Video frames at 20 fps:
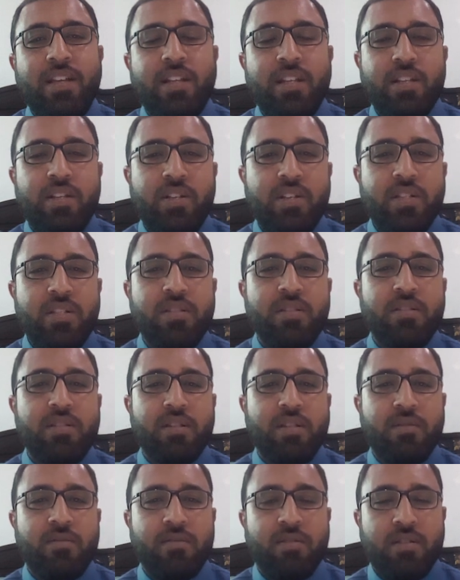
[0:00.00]

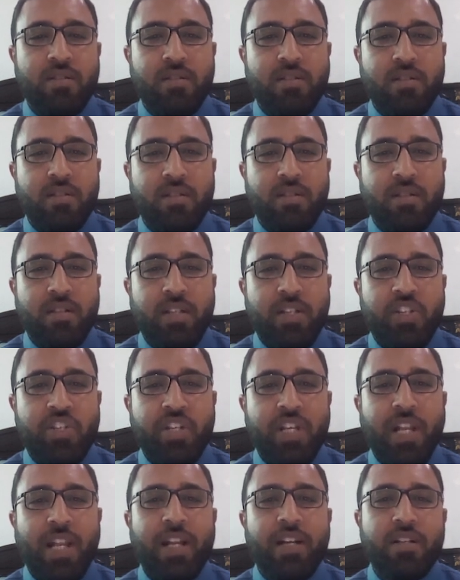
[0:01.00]

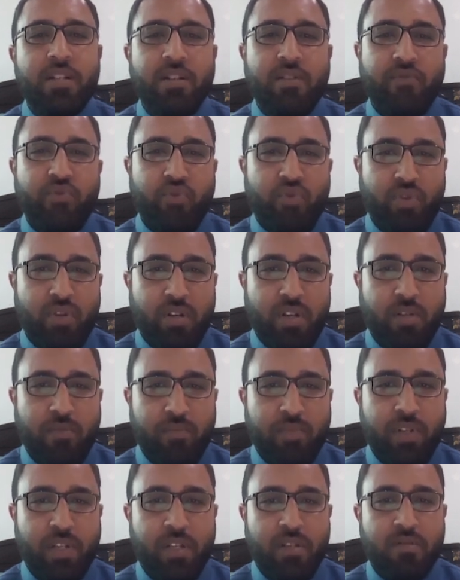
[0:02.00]
initial letter of your
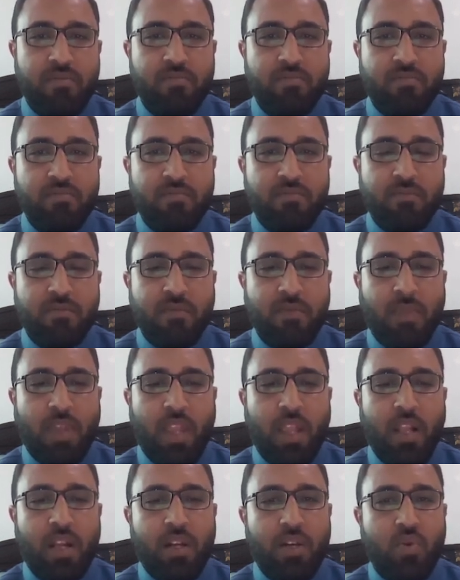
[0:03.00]
company
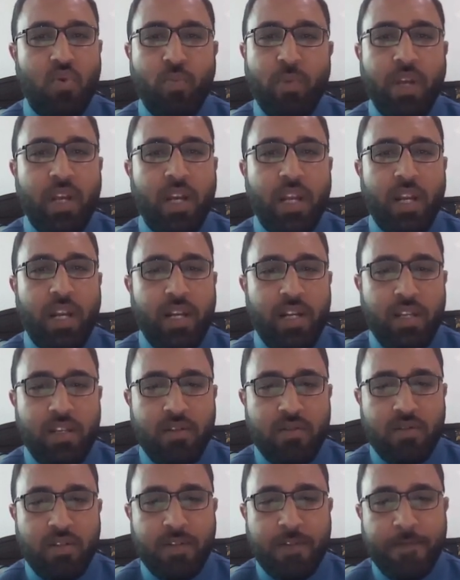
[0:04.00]
to make an ID.
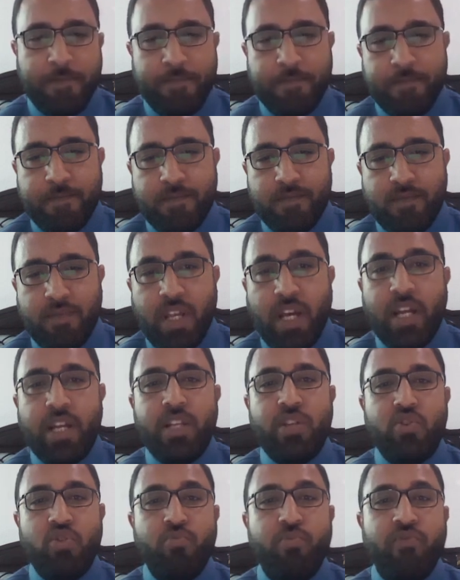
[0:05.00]

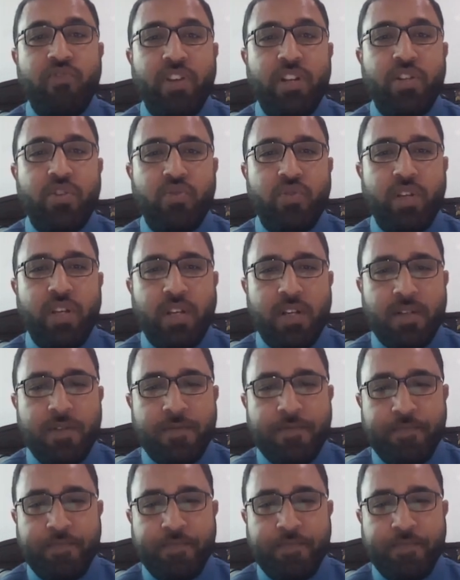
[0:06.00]
ID should be very unique.